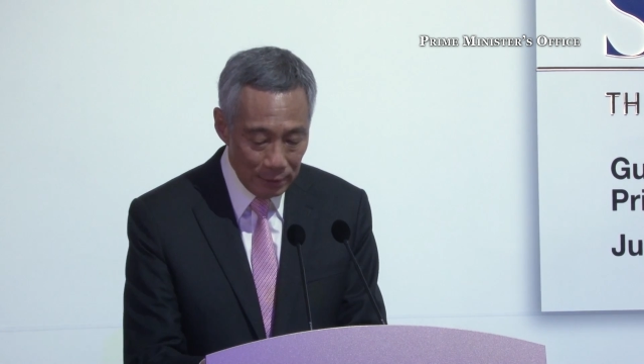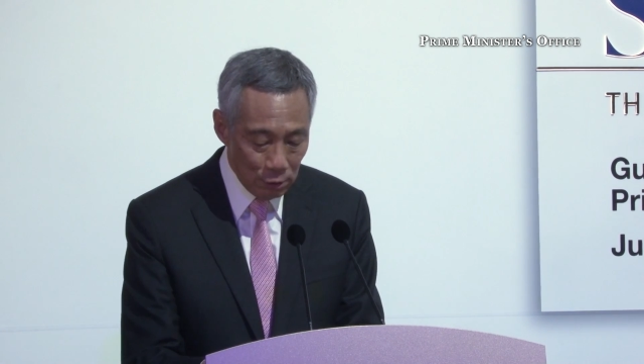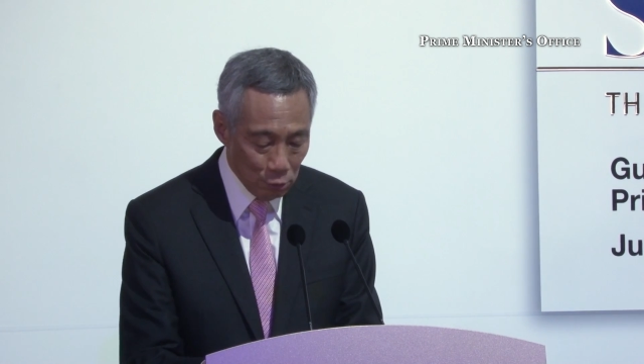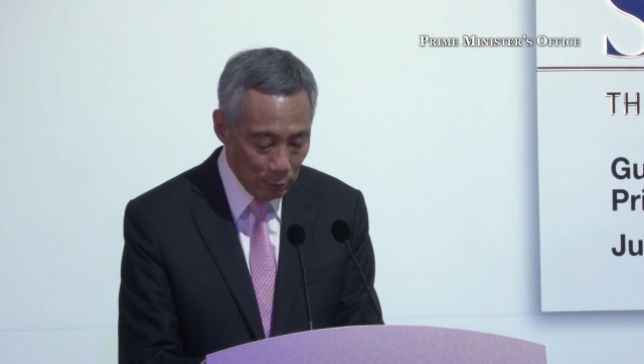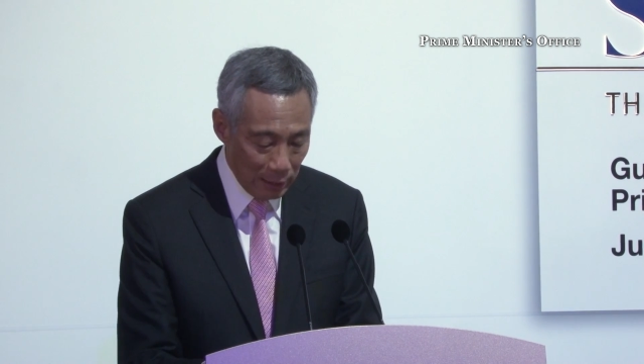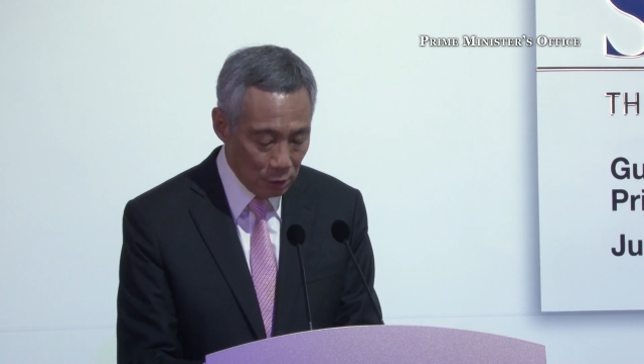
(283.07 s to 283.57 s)

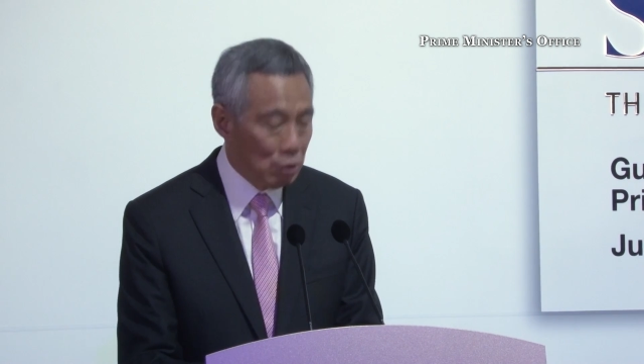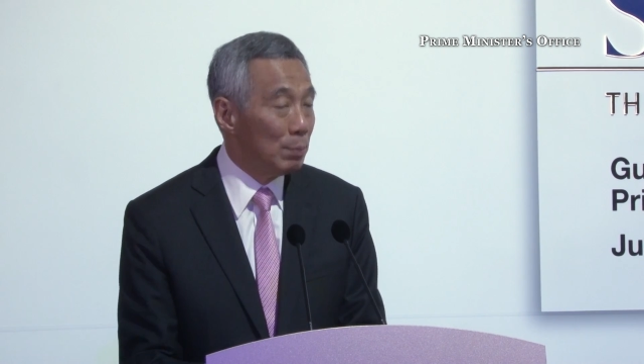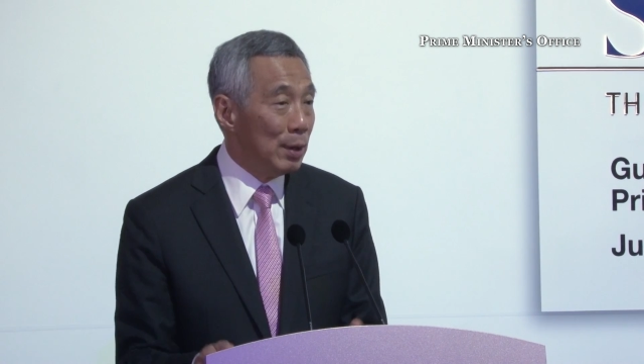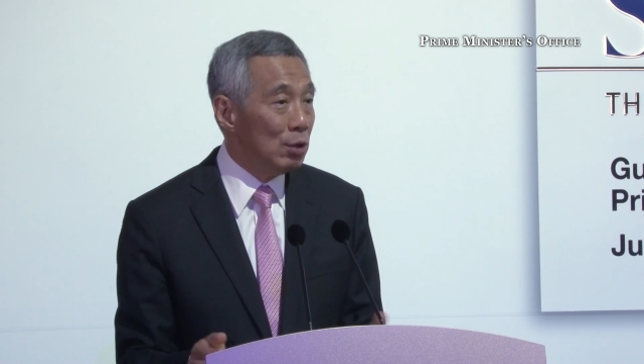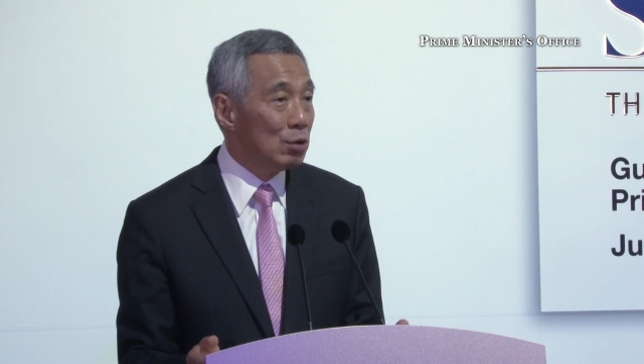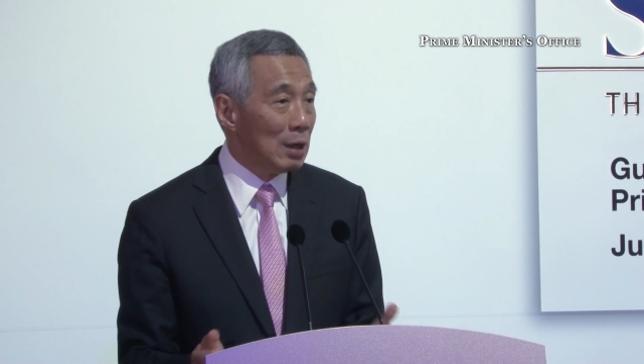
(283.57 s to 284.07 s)
new ways to
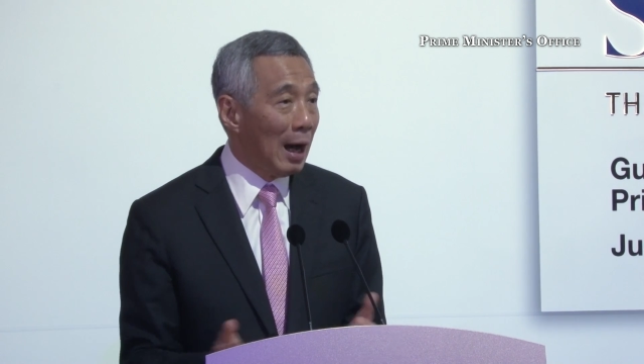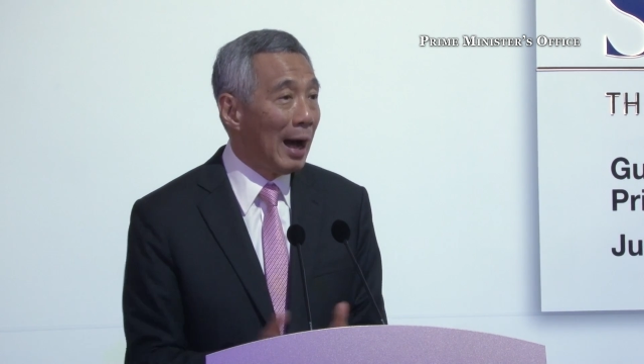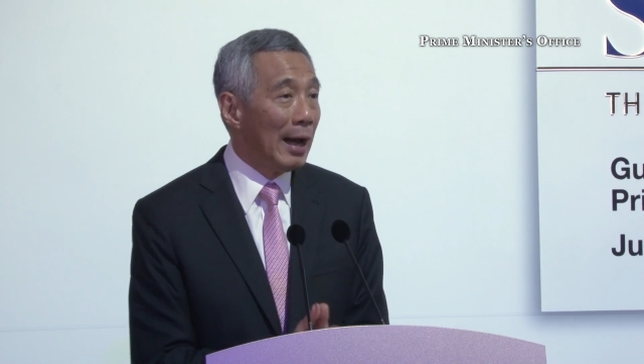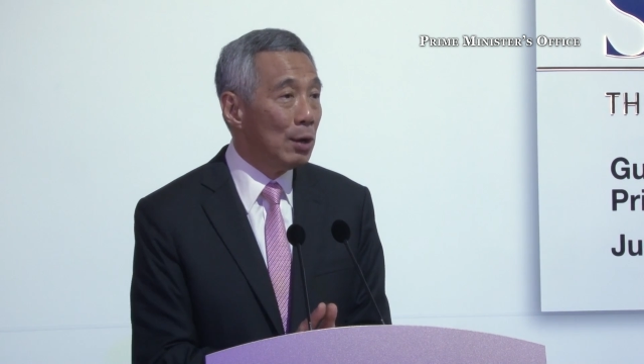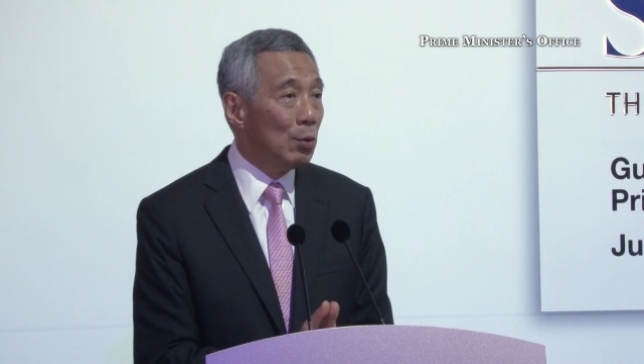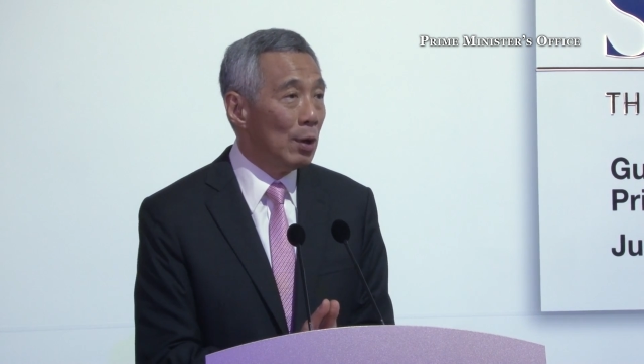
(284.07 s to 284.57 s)
produce a
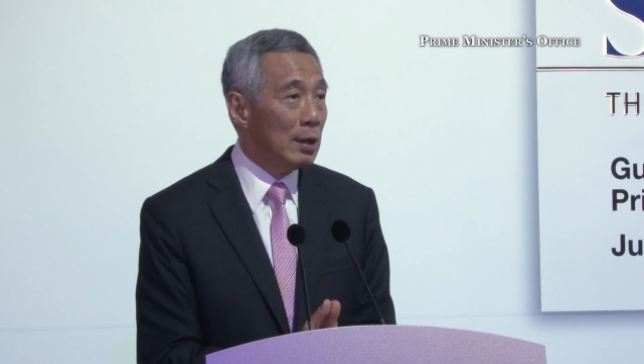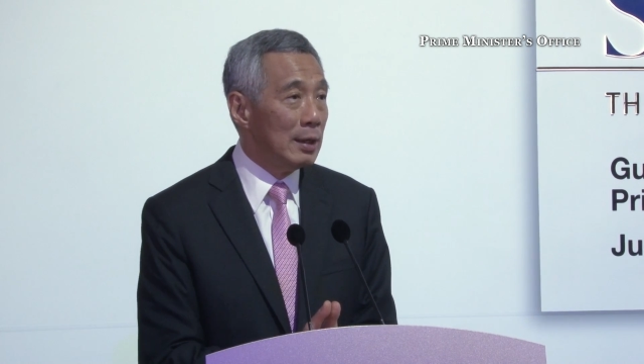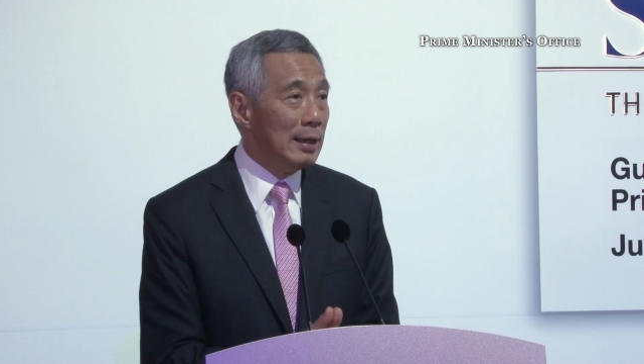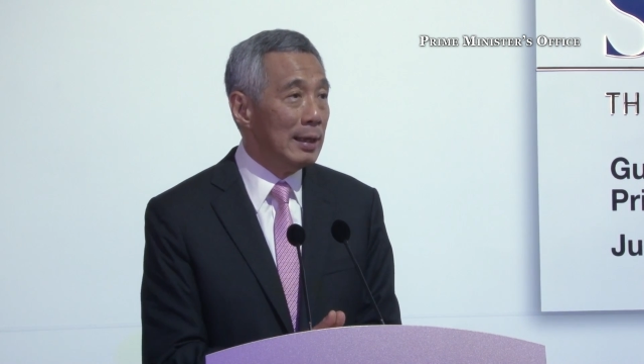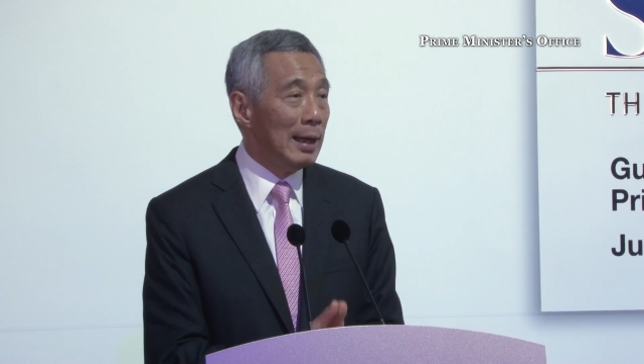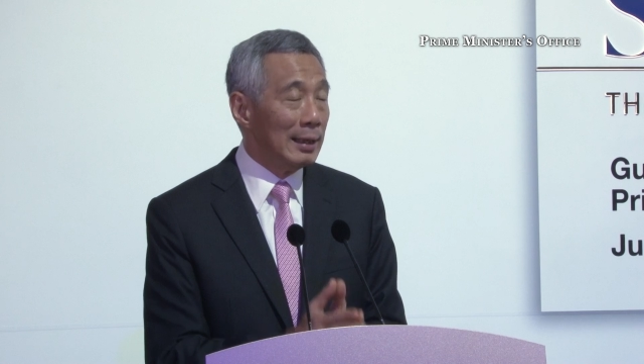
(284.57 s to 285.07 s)

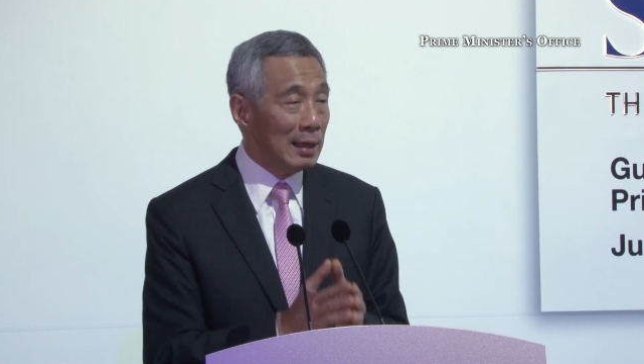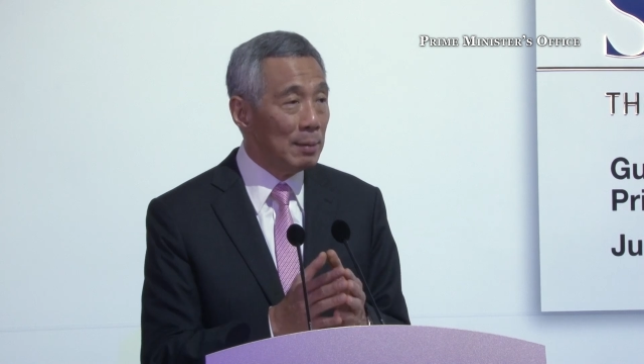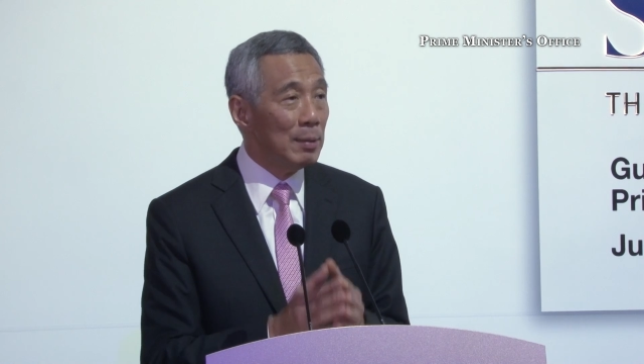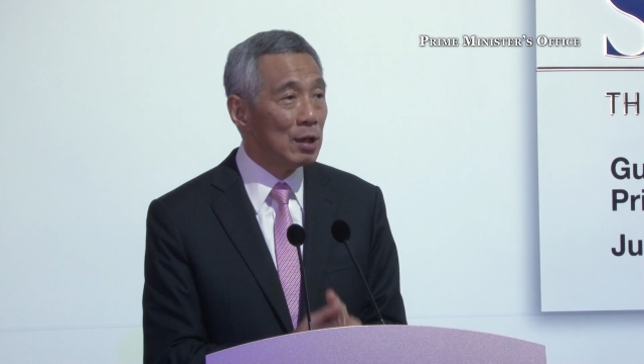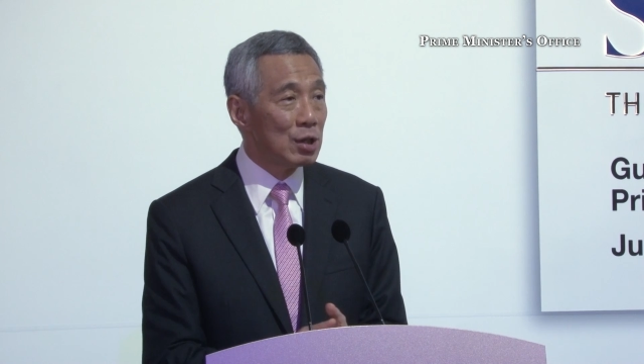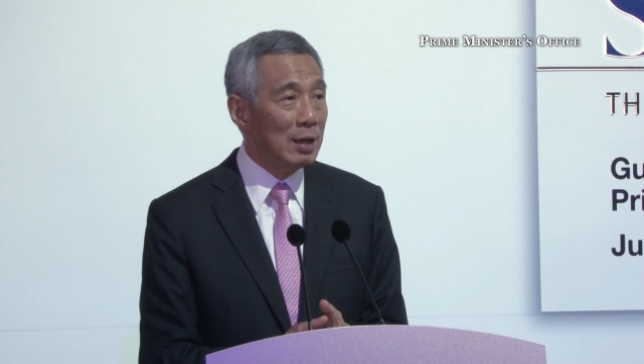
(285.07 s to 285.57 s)
high-quality and
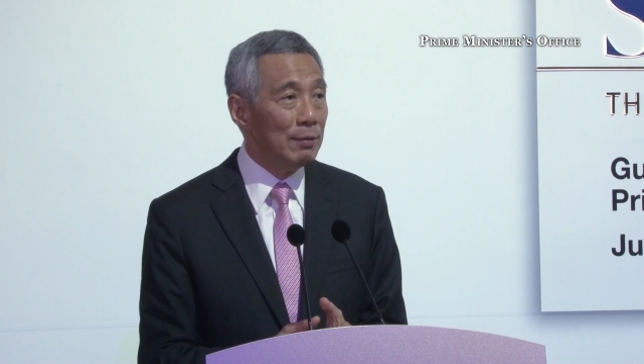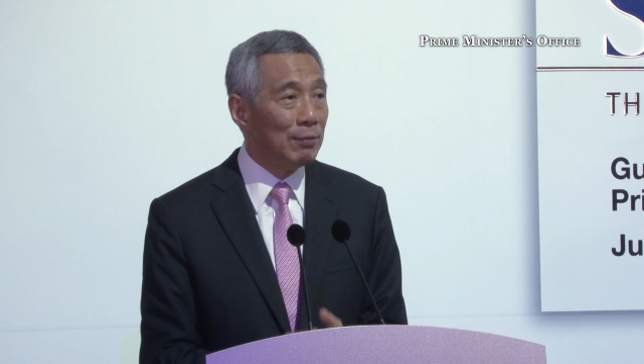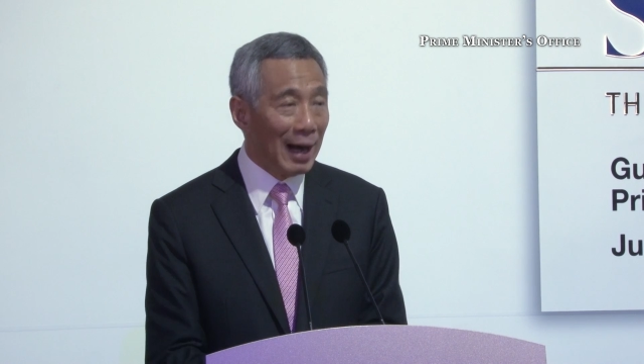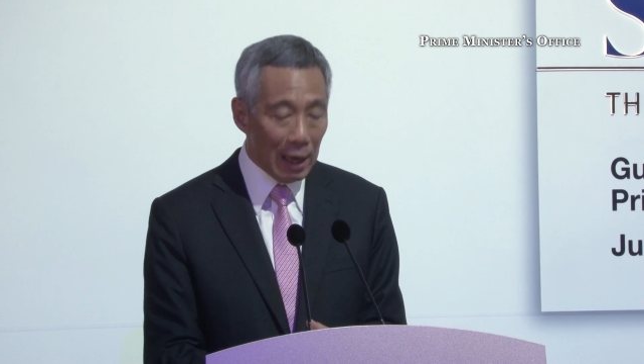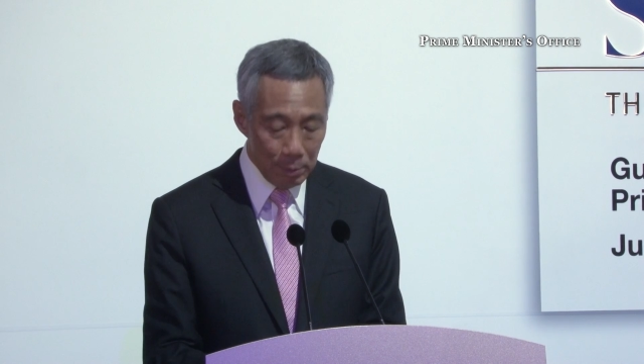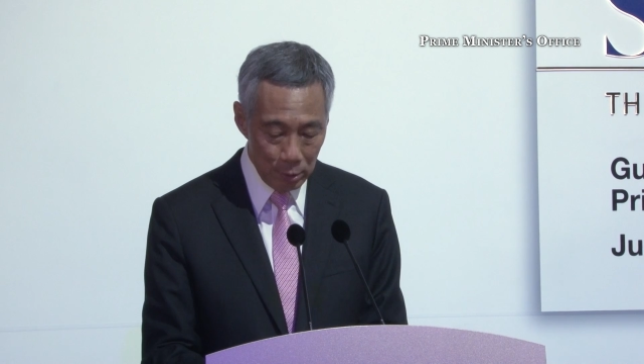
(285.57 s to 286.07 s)
commercially
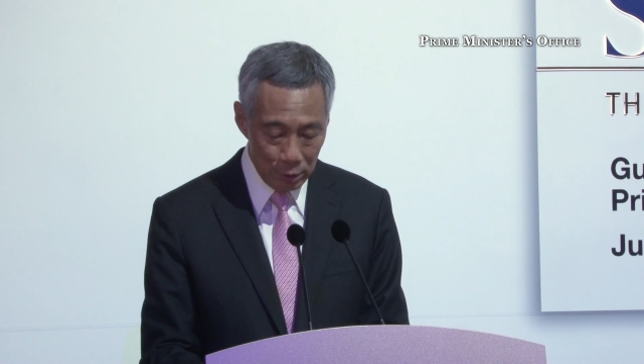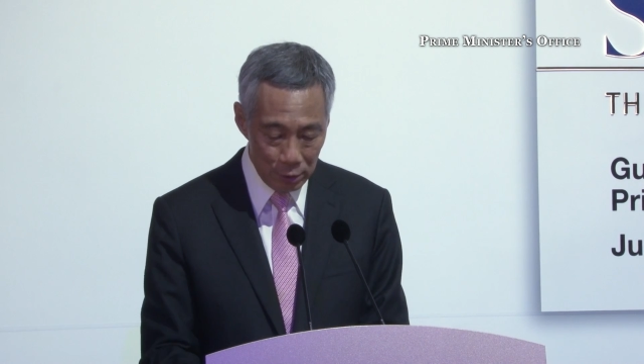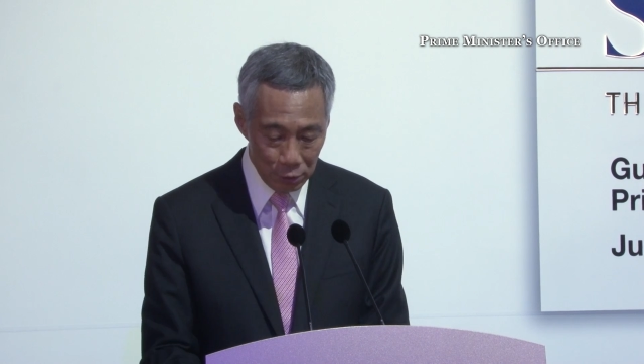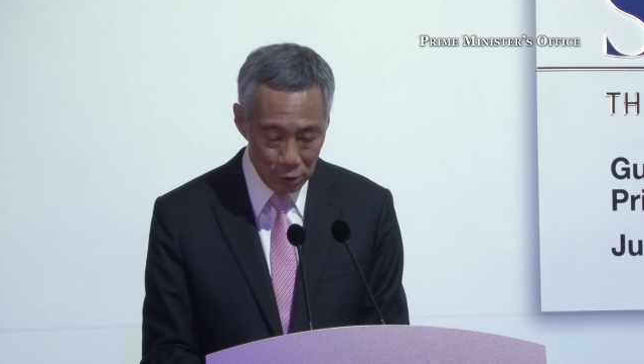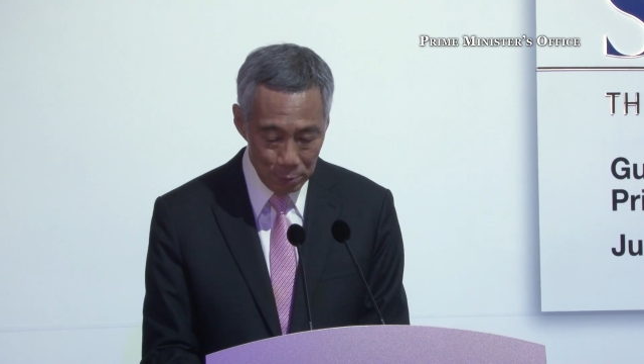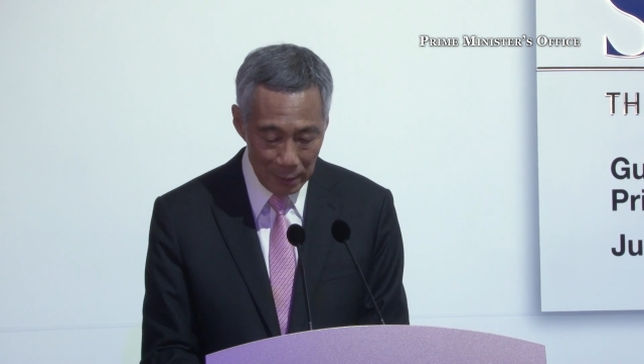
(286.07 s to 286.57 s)
viable
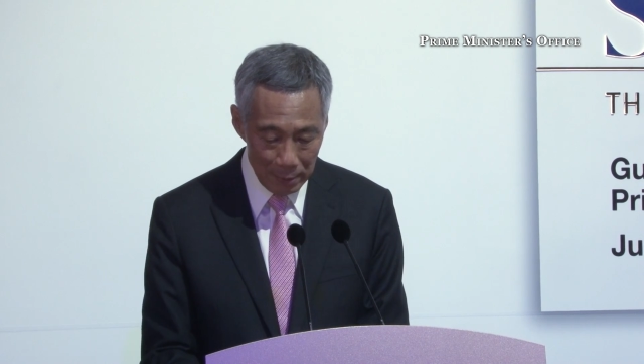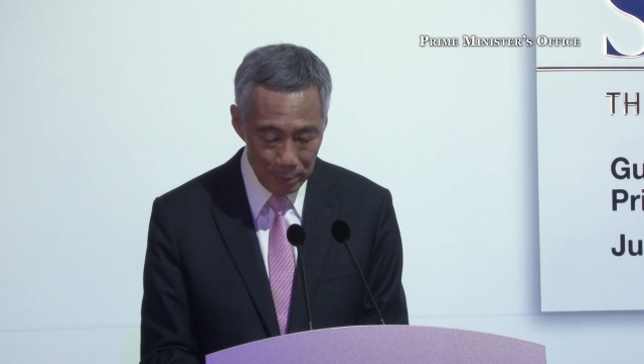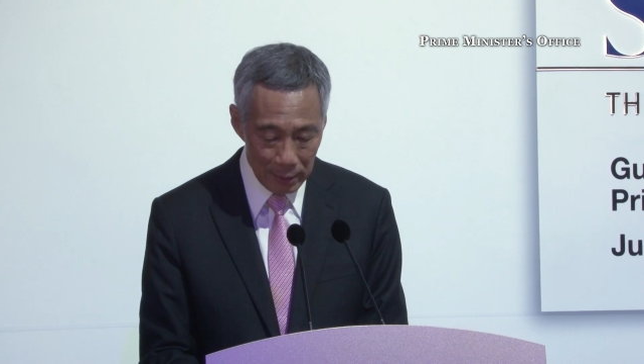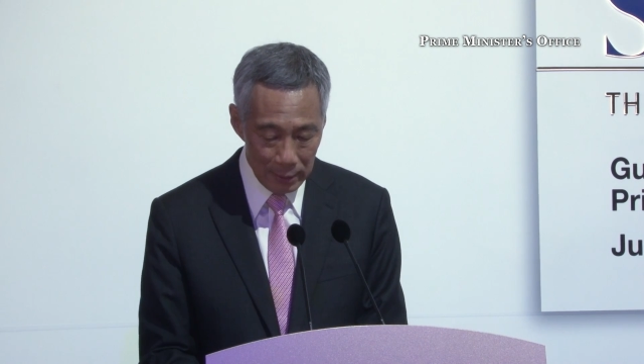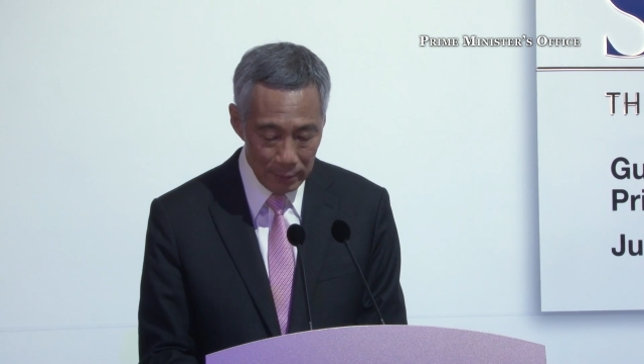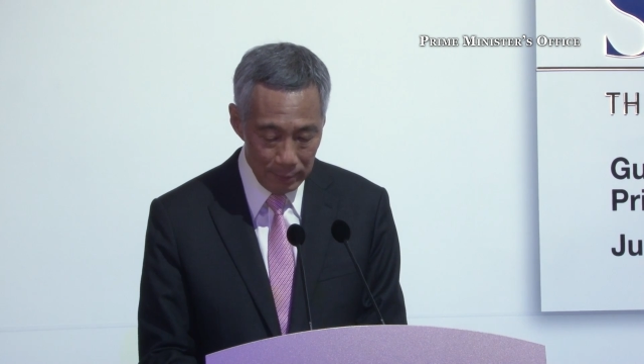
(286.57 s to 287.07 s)
newspaper,